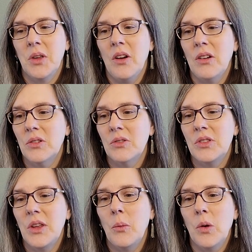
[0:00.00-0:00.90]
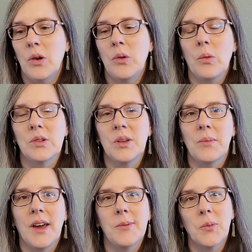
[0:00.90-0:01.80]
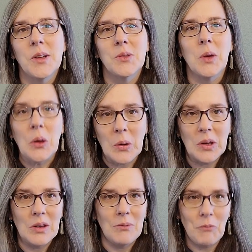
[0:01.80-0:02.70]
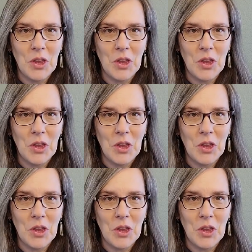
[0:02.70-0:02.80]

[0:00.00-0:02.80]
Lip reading: characters that weren't were sometimes ones we couldn't